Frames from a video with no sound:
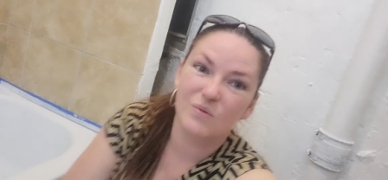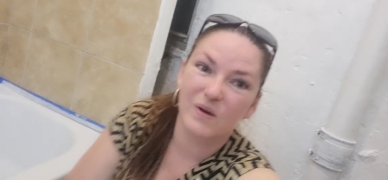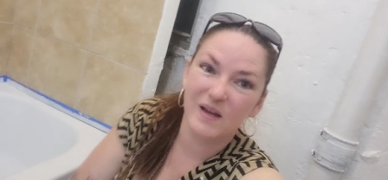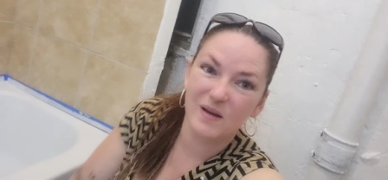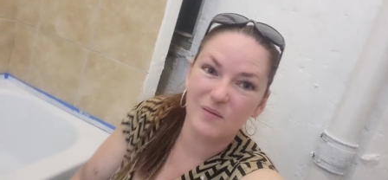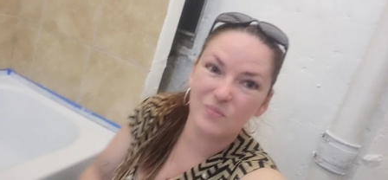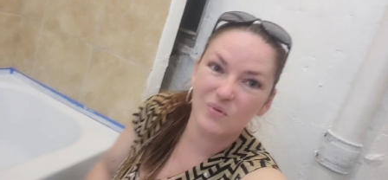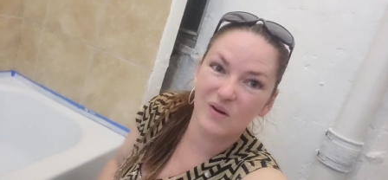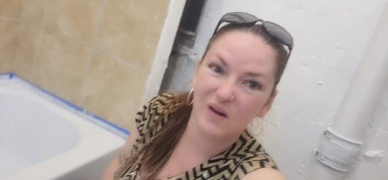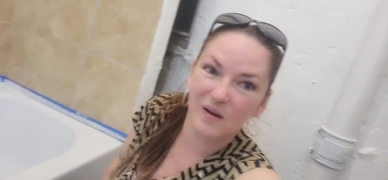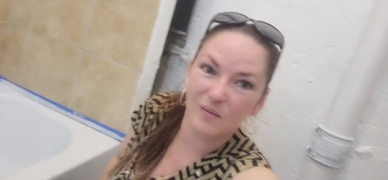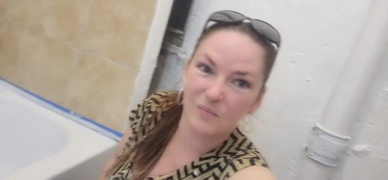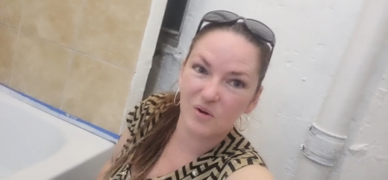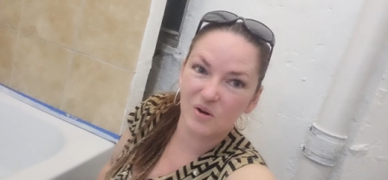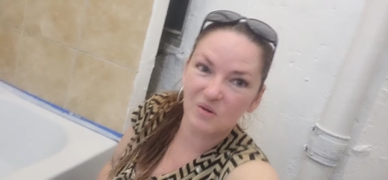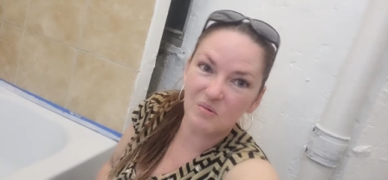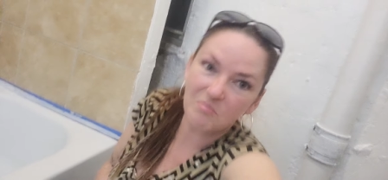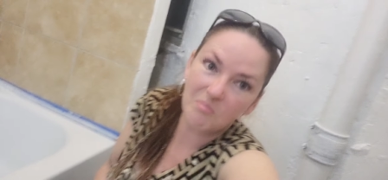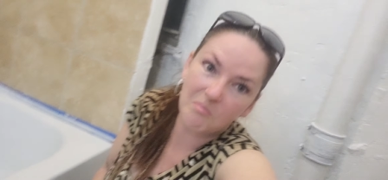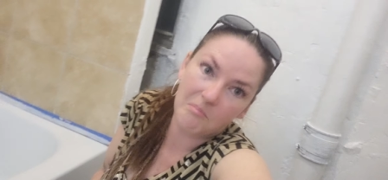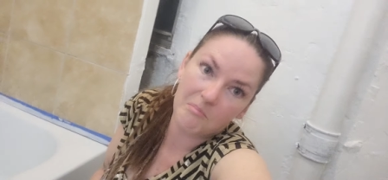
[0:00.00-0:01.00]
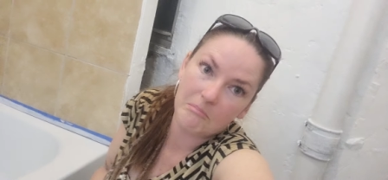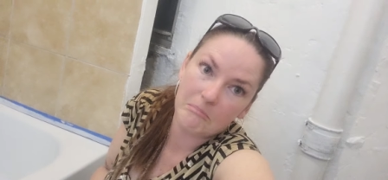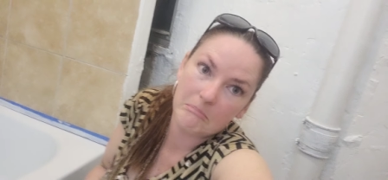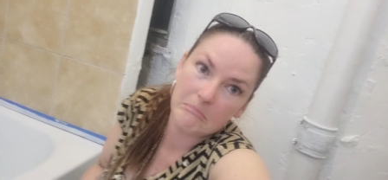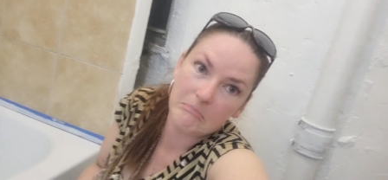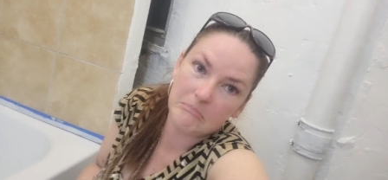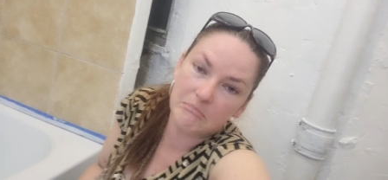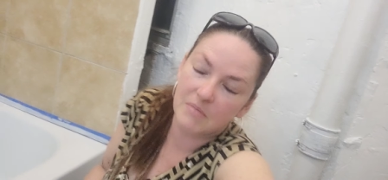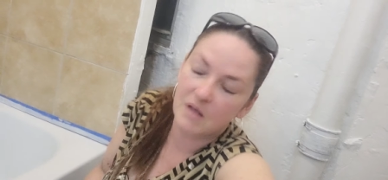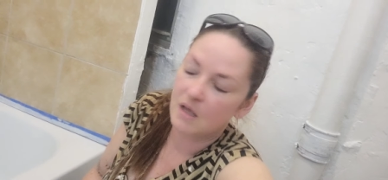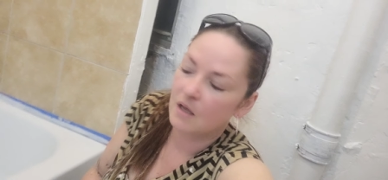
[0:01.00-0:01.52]
white primer.
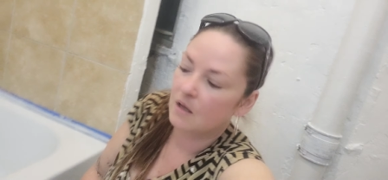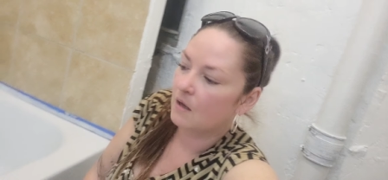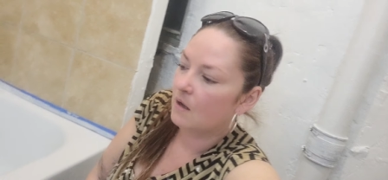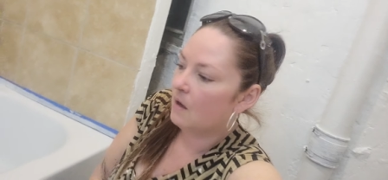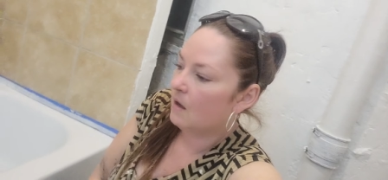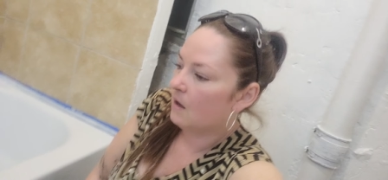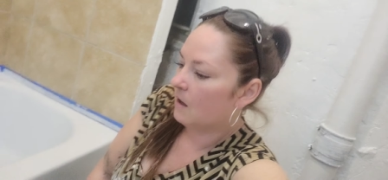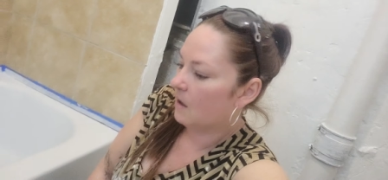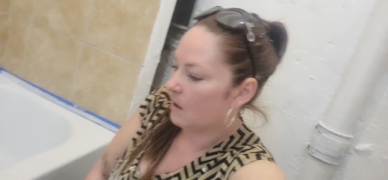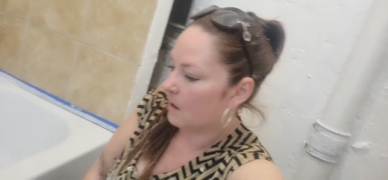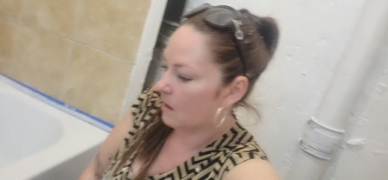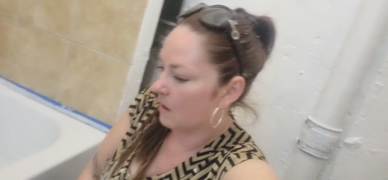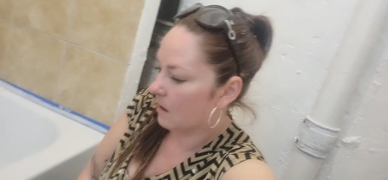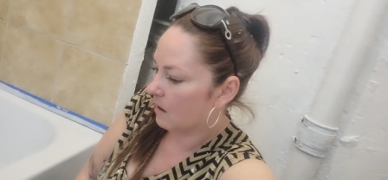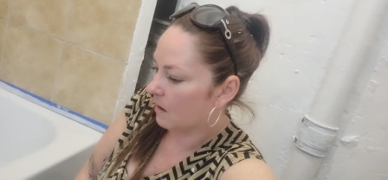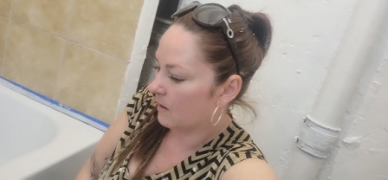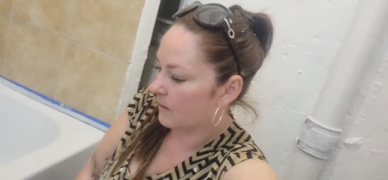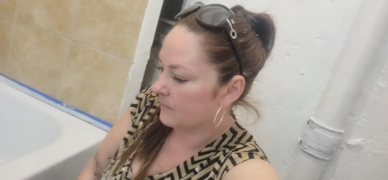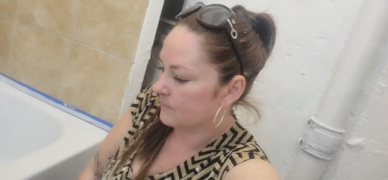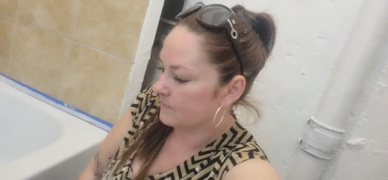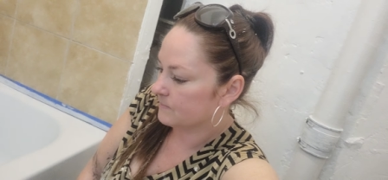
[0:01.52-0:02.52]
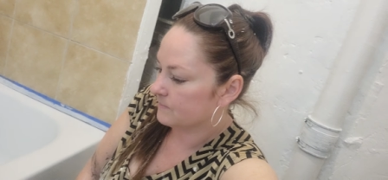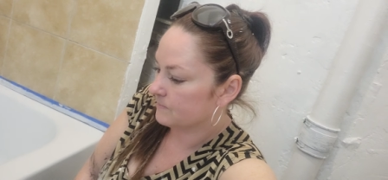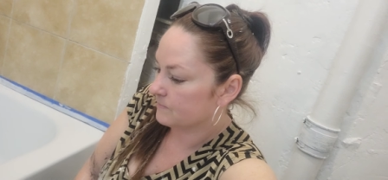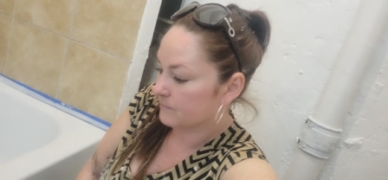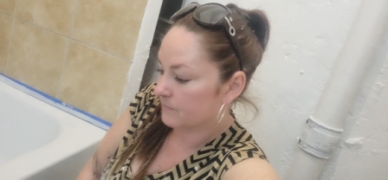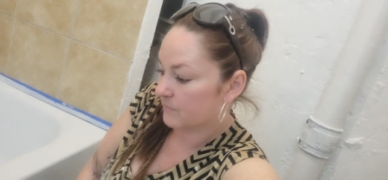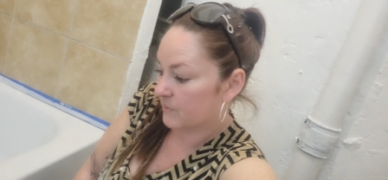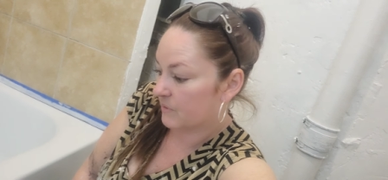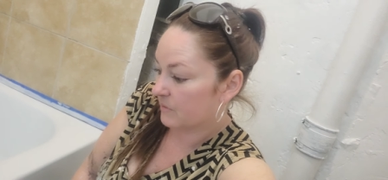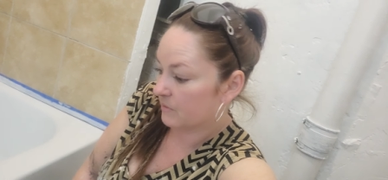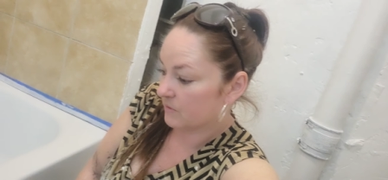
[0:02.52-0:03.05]
But
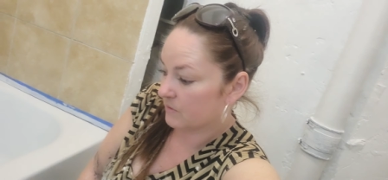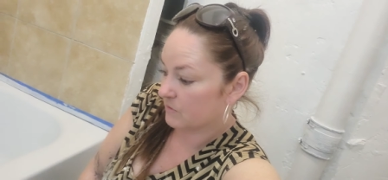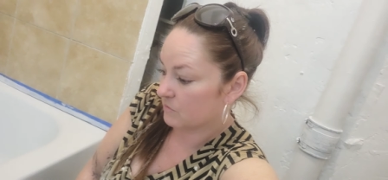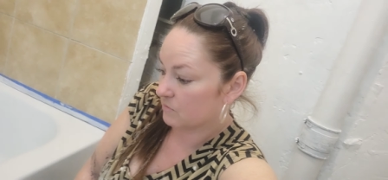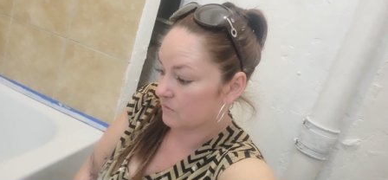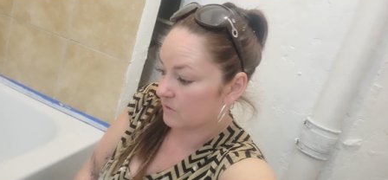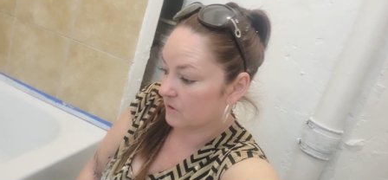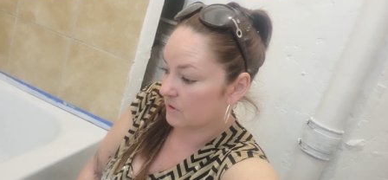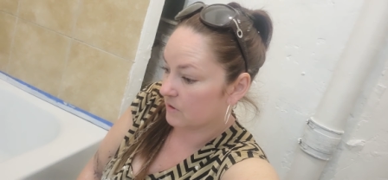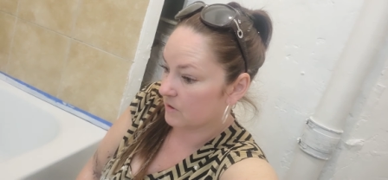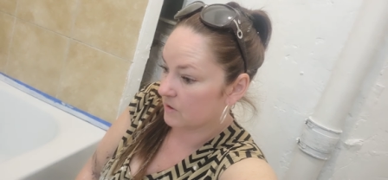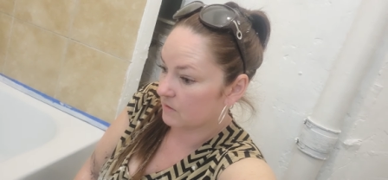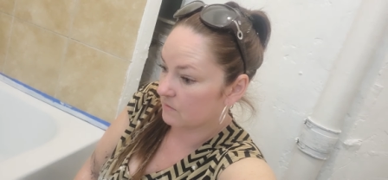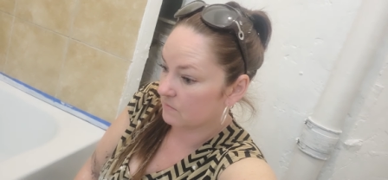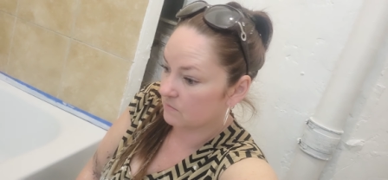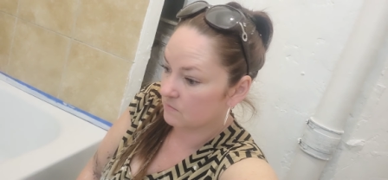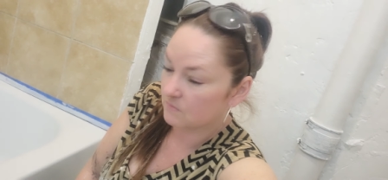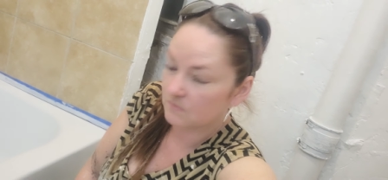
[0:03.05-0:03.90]
it looks really good.